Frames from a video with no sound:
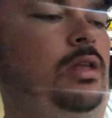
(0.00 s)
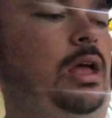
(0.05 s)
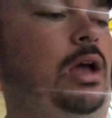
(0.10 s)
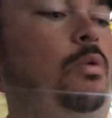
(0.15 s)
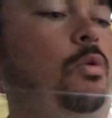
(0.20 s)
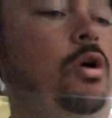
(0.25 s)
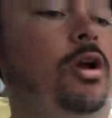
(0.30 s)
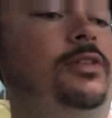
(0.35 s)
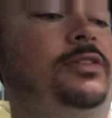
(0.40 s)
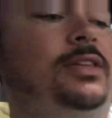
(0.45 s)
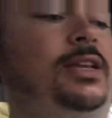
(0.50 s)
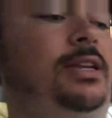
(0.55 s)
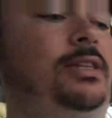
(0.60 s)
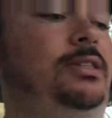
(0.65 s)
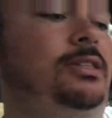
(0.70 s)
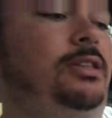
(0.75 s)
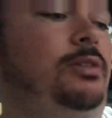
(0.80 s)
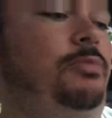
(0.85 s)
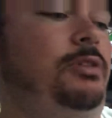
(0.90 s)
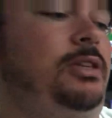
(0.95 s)
I want
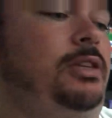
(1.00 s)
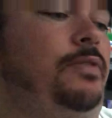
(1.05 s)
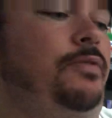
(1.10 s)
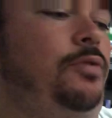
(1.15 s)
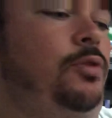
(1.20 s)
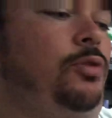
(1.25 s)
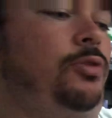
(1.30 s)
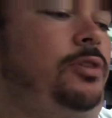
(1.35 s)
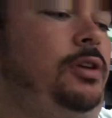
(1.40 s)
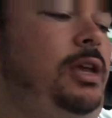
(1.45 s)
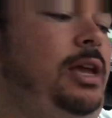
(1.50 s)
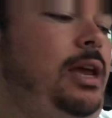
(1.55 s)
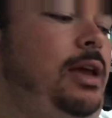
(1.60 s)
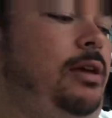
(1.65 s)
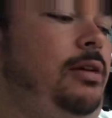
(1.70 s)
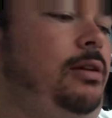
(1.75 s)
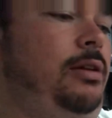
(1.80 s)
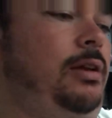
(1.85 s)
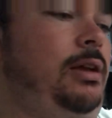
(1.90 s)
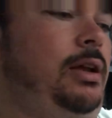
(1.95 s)
10s to be difficult to
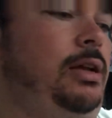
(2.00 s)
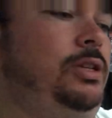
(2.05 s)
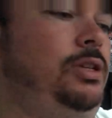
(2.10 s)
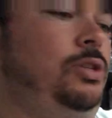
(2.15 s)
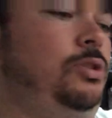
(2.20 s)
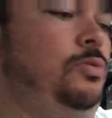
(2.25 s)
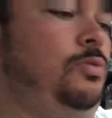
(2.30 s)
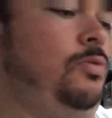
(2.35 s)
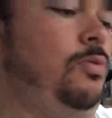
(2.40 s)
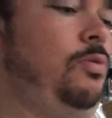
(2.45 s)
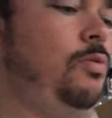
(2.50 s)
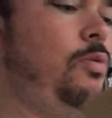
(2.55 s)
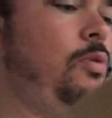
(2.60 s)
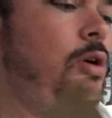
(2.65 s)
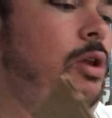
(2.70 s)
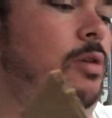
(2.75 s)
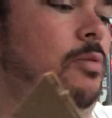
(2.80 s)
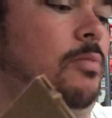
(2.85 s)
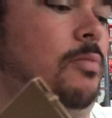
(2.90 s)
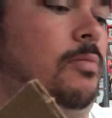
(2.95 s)
get. I just
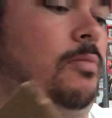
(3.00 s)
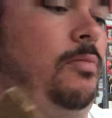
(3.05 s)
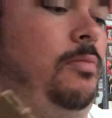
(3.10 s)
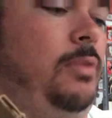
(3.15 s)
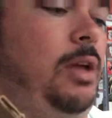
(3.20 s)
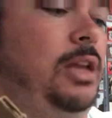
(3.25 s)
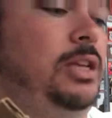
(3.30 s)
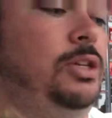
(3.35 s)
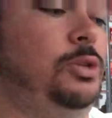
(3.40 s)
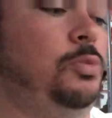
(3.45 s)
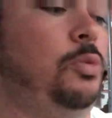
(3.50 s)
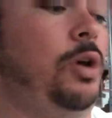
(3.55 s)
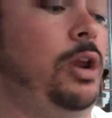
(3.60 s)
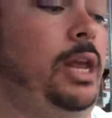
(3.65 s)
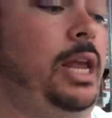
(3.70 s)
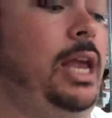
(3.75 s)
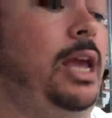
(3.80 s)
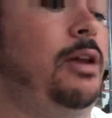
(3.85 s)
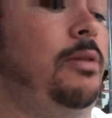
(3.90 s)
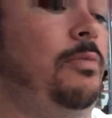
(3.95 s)
want to
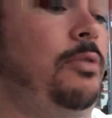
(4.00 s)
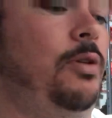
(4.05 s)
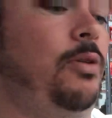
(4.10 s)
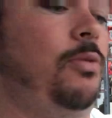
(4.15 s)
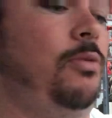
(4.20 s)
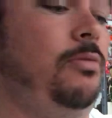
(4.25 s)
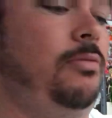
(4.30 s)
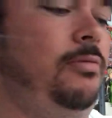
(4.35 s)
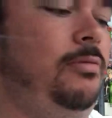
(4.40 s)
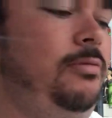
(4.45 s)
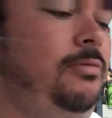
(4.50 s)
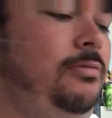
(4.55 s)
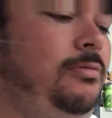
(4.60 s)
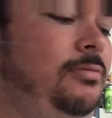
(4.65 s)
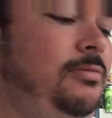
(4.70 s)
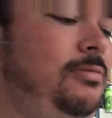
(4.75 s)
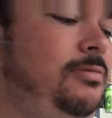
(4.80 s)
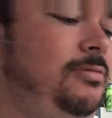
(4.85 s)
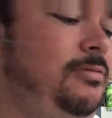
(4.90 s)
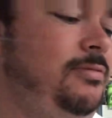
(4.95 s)
get them though.
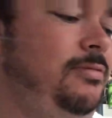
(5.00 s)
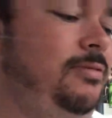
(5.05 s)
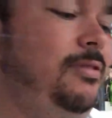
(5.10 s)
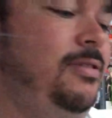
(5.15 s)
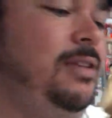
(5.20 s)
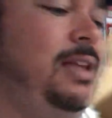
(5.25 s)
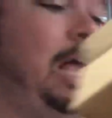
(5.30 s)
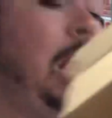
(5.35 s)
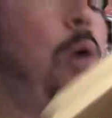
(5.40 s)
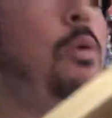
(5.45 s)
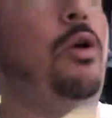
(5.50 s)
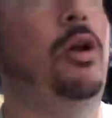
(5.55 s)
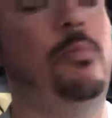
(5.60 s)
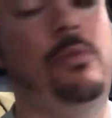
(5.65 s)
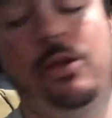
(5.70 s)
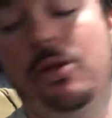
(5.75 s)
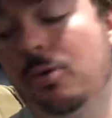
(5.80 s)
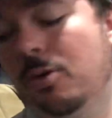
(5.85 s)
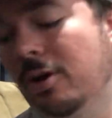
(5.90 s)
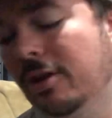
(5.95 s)
I want to
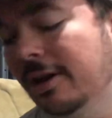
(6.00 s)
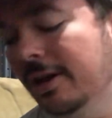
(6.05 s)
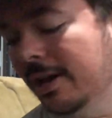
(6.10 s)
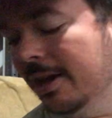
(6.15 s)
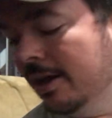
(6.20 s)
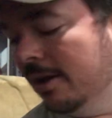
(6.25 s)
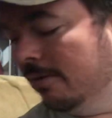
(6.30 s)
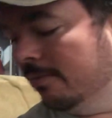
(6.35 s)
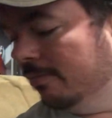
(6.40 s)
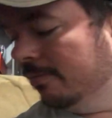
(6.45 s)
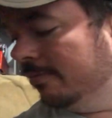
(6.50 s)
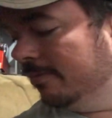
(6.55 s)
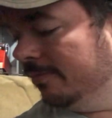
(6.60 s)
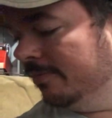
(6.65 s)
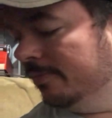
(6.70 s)
be the one to get them.